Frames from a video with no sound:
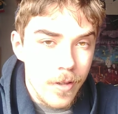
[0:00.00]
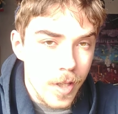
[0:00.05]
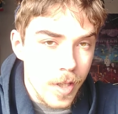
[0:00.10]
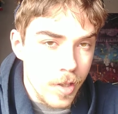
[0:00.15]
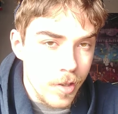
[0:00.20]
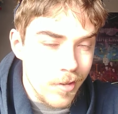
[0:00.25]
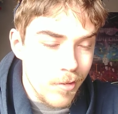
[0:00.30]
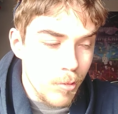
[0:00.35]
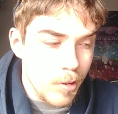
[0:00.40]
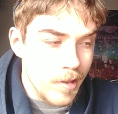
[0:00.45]

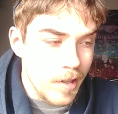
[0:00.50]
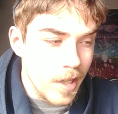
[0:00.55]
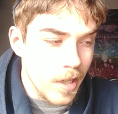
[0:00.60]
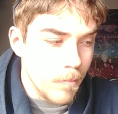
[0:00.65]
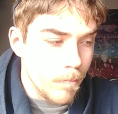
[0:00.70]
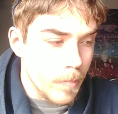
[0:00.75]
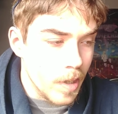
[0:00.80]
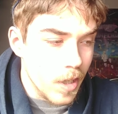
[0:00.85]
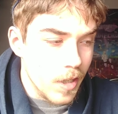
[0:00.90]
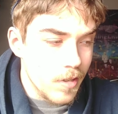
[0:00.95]
this was the
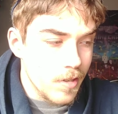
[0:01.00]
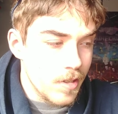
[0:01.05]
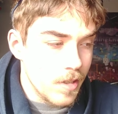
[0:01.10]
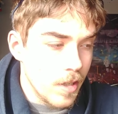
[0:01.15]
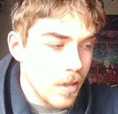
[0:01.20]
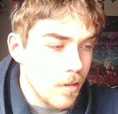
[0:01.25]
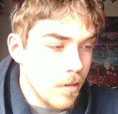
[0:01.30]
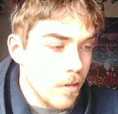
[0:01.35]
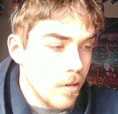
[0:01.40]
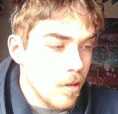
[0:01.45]

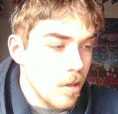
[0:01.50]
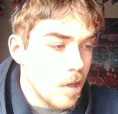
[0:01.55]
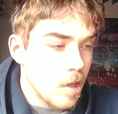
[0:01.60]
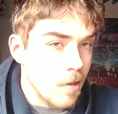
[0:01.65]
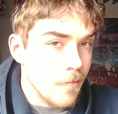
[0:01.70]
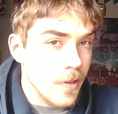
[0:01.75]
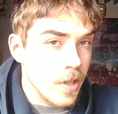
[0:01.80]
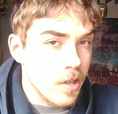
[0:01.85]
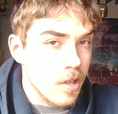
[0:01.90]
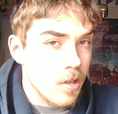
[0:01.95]
unboxing
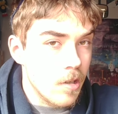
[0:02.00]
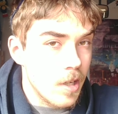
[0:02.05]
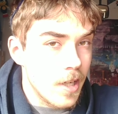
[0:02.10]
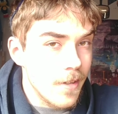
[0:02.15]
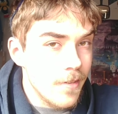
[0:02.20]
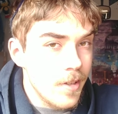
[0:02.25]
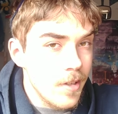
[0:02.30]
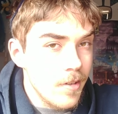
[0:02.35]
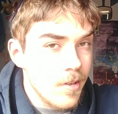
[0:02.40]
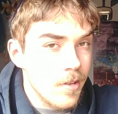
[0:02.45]
of the
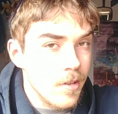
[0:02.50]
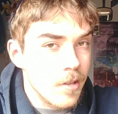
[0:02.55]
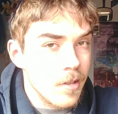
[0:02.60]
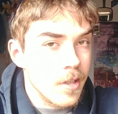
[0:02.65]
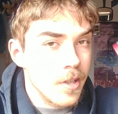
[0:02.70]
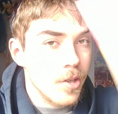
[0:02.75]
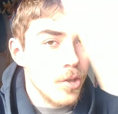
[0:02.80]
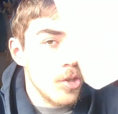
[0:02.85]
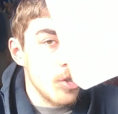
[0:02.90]
classic Sonic